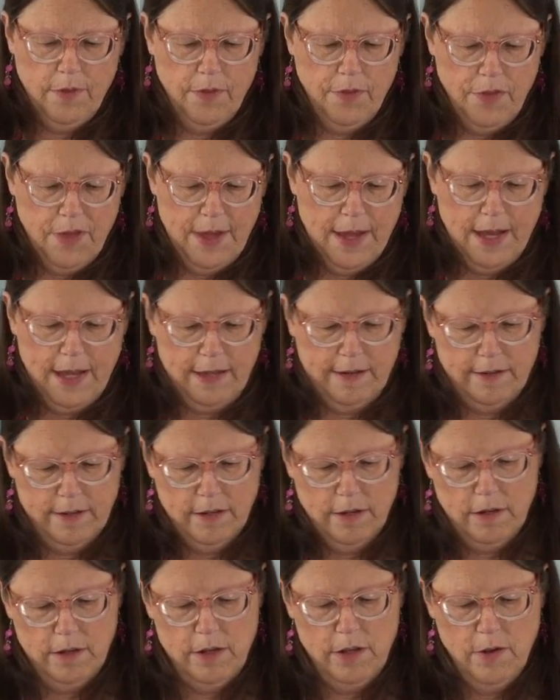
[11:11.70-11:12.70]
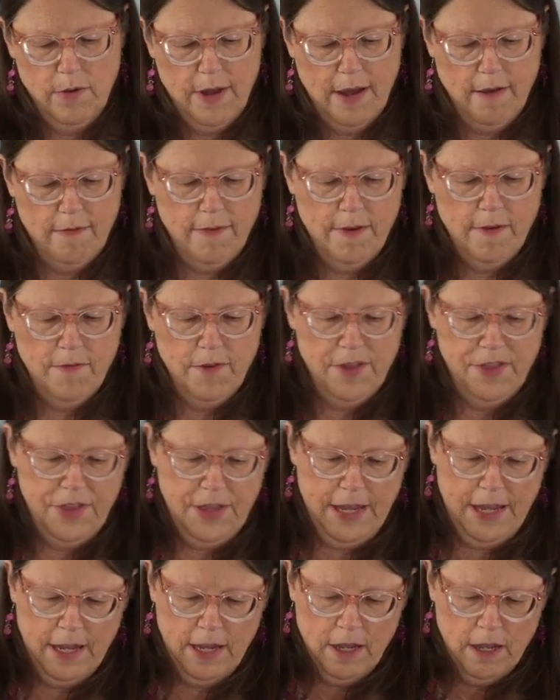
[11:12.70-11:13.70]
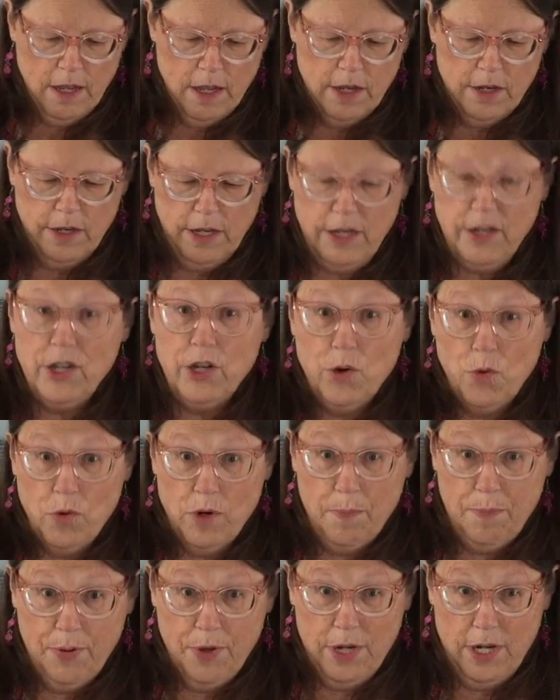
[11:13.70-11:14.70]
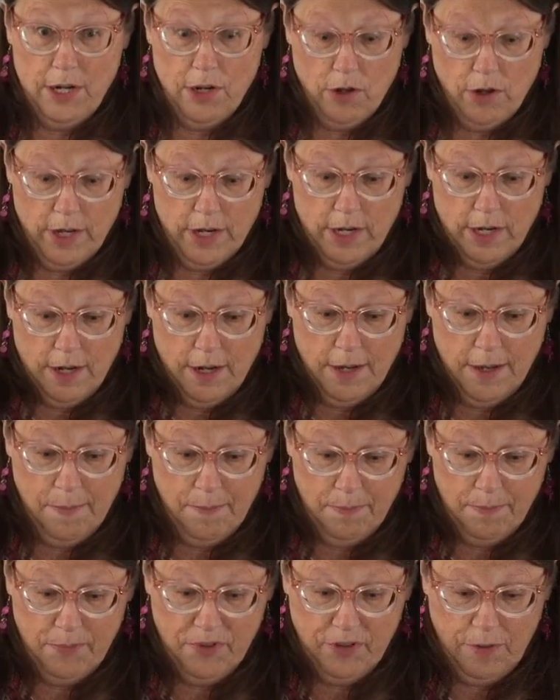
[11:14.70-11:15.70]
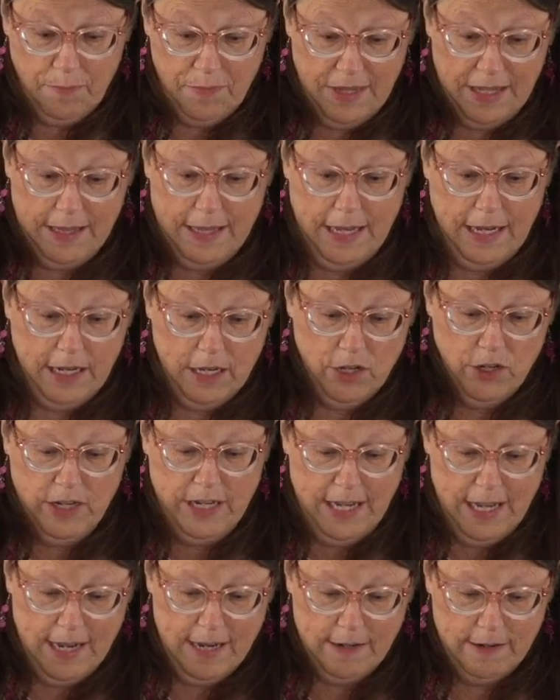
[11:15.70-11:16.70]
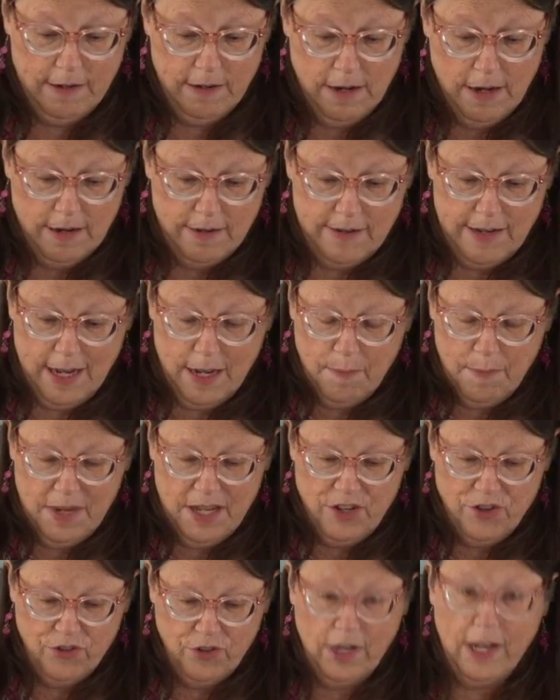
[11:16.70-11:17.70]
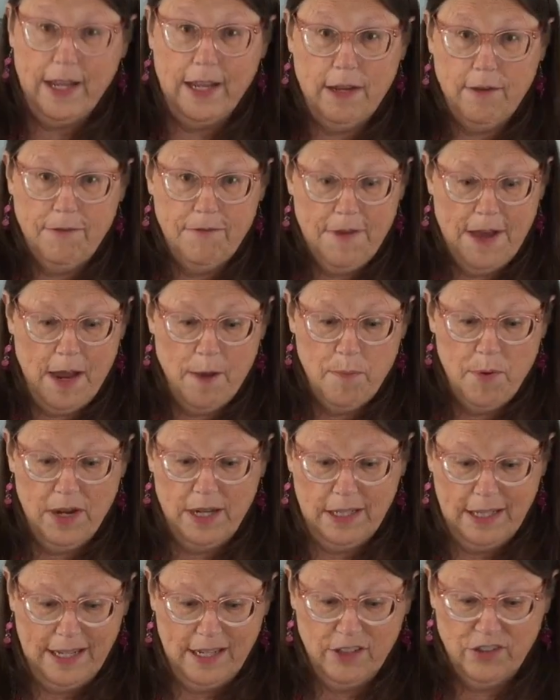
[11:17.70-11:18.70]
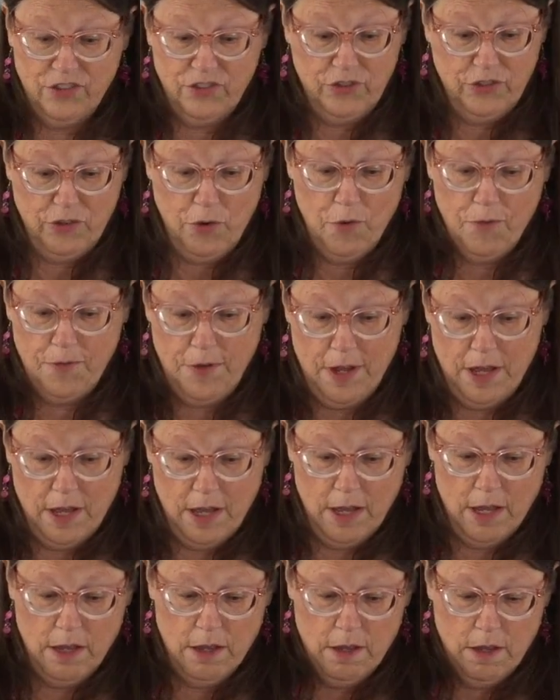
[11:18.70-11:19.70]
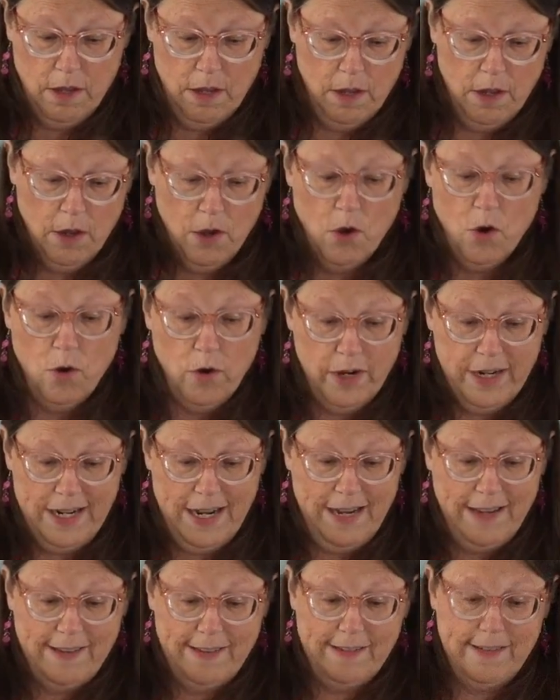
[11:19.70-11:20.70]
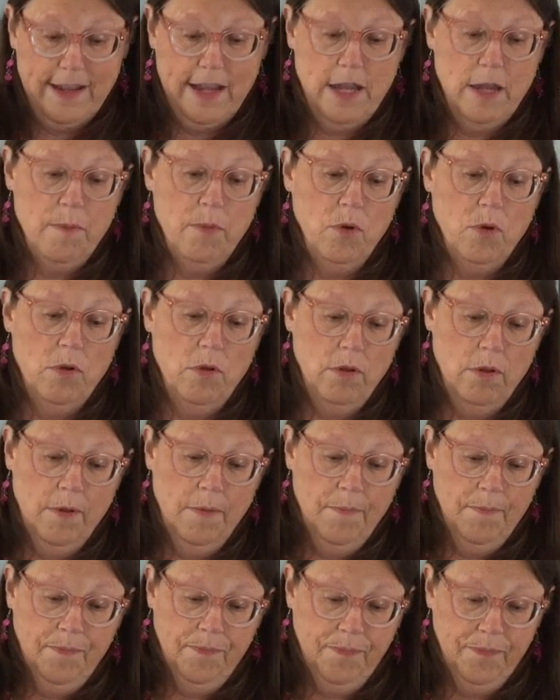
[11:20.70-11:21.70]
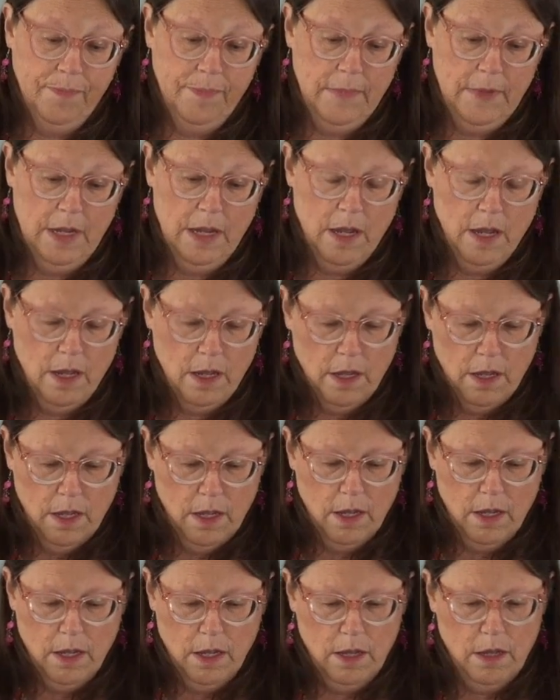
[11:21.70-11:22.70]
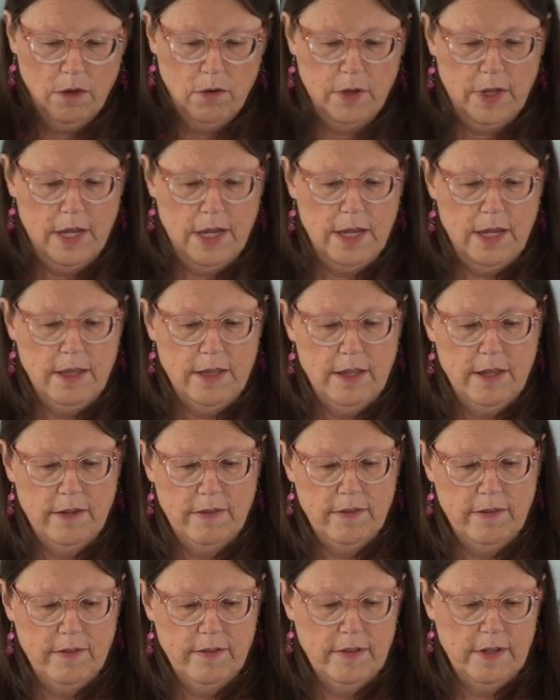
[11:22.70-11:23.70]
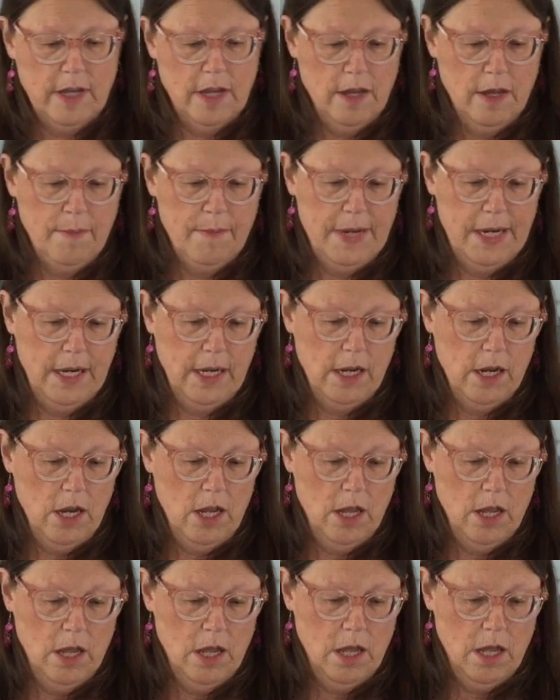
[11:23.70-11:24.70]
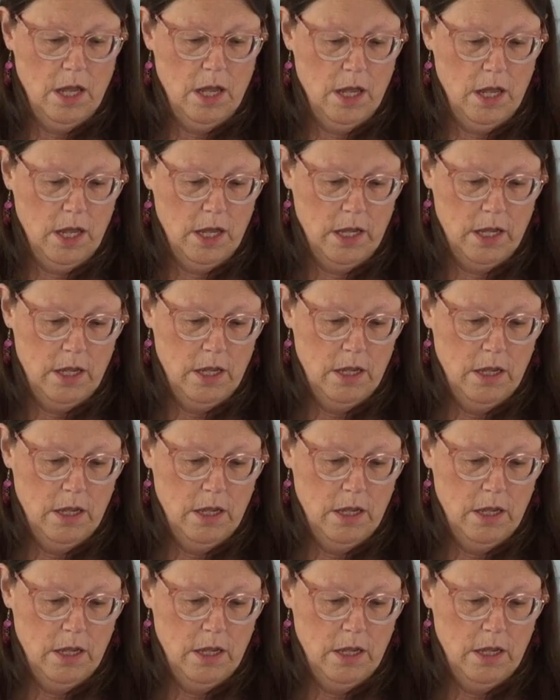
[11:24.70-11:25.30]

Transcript: that you have everything, that you don't want to put it on something that could get damaged, like fabric, like sofa or a nice table. Okay, this is coming along.